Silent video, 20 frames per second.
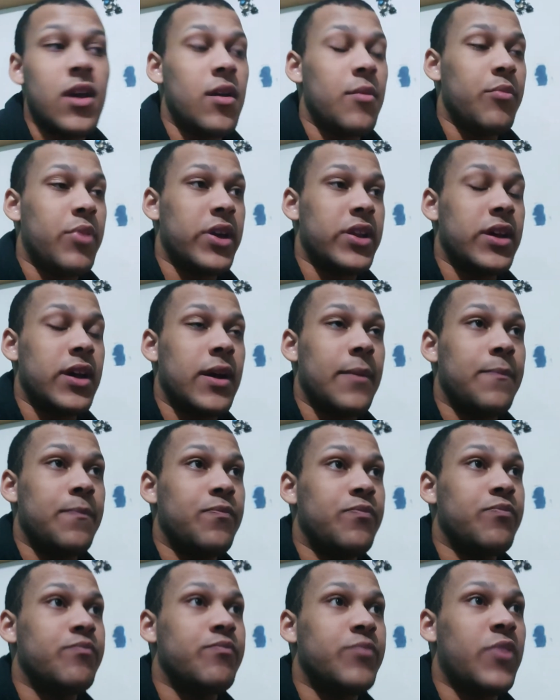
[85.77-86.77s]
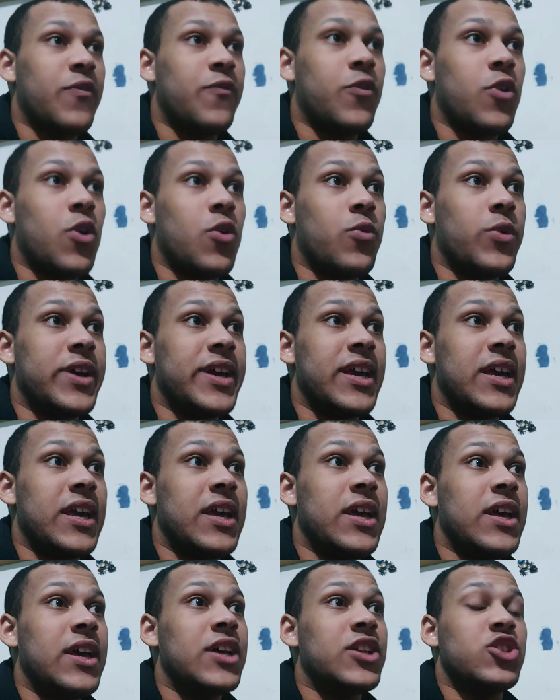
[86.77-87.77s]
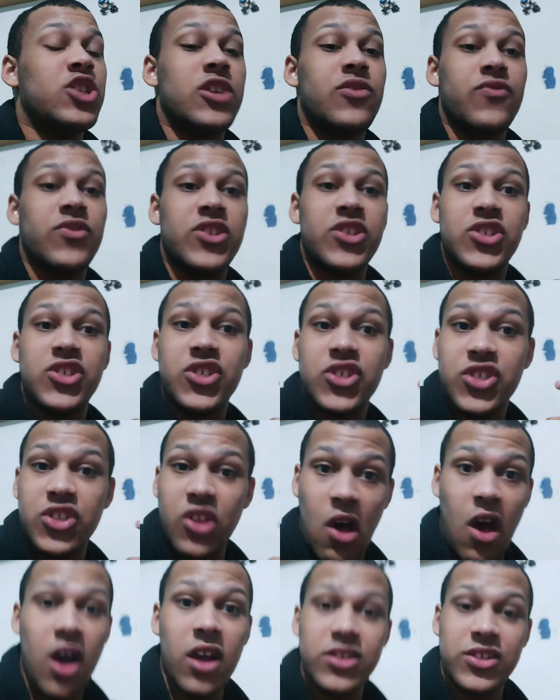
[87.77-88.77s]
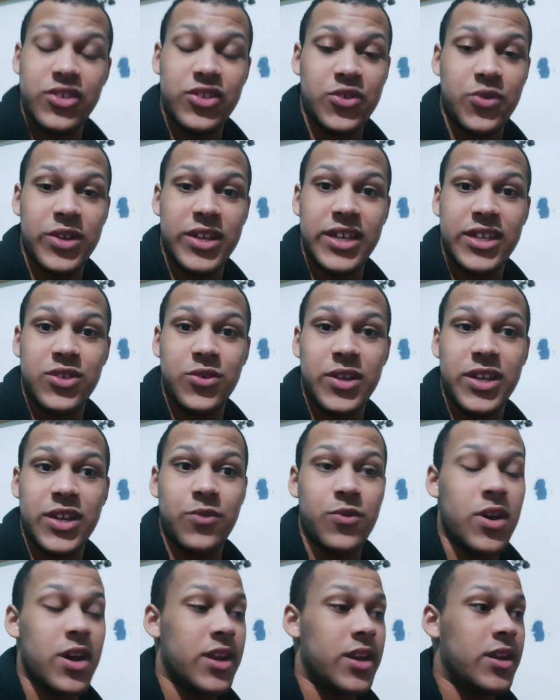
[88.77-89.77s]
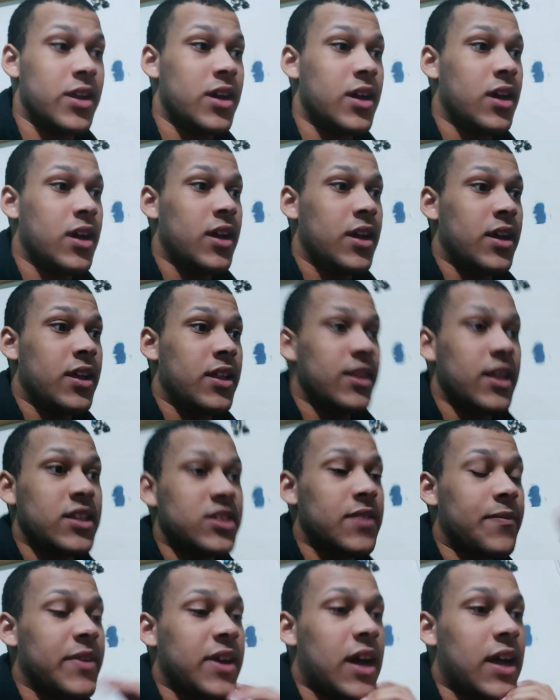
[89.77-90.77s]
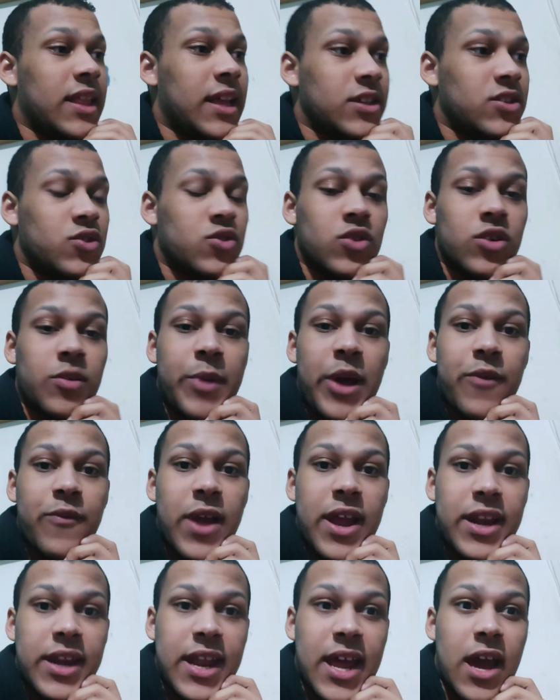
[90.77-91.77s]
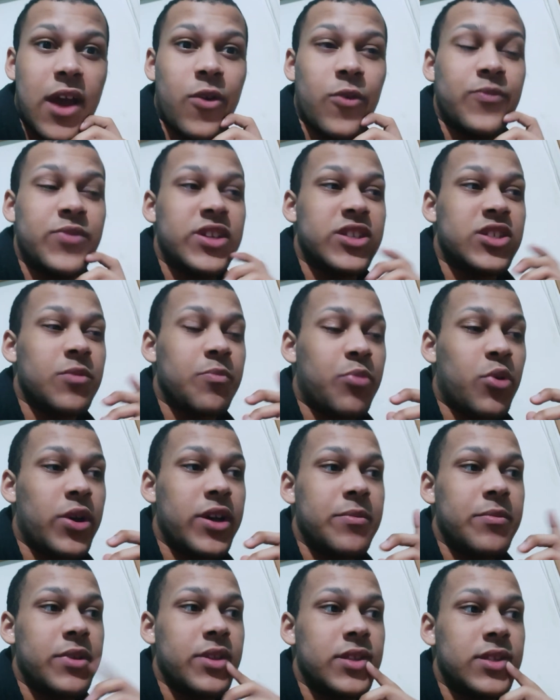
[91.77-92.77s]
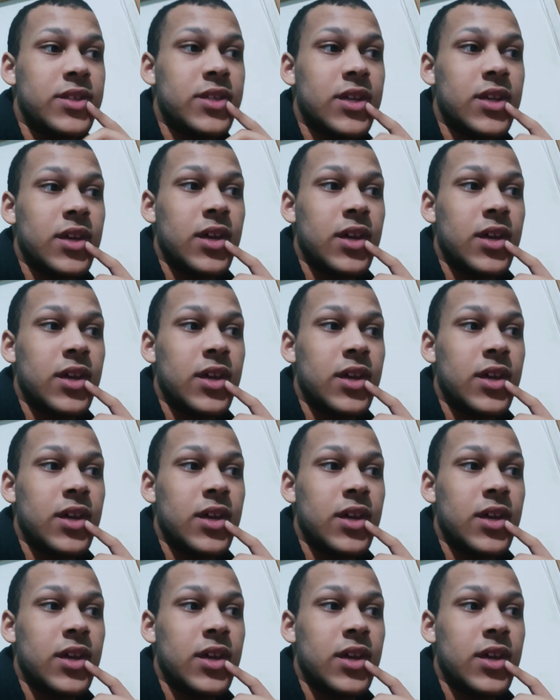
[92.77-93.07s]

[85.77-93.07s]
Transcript: But before we generally start 2021, that's something I like to talk about right now, disappointments.